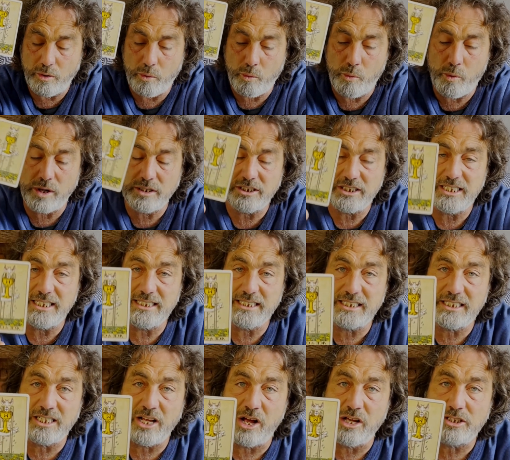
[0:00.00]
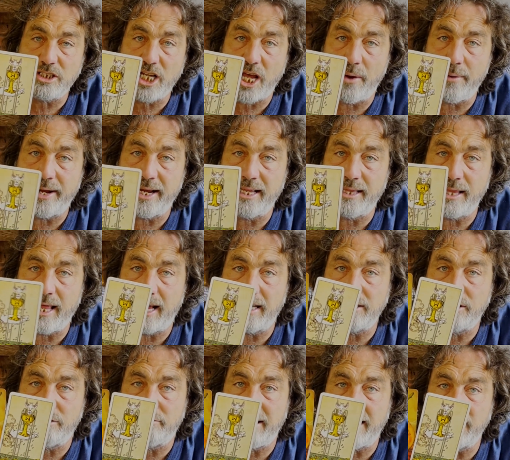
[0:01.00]
once it starts going in
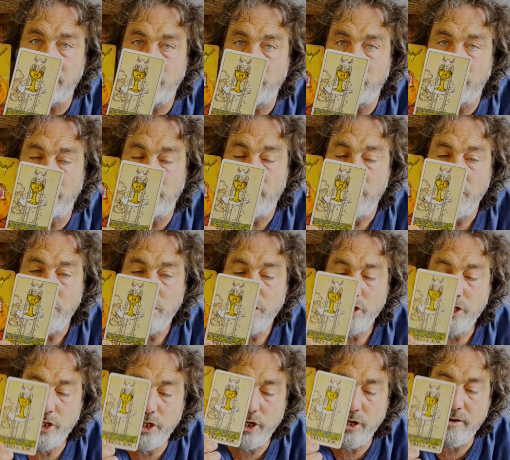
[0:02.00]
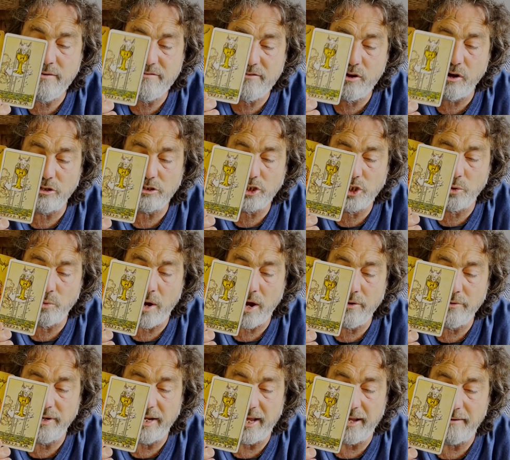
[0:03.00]
that direction, you've got to
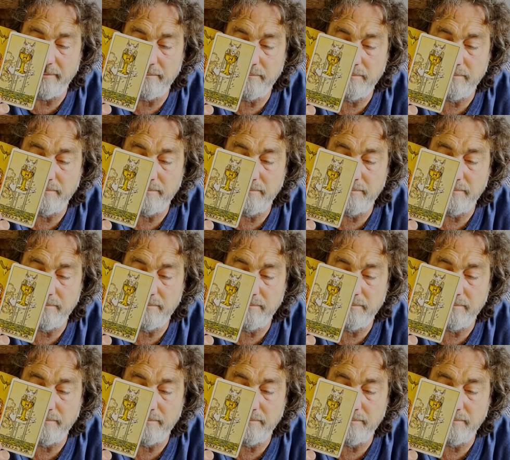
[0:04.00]
own it.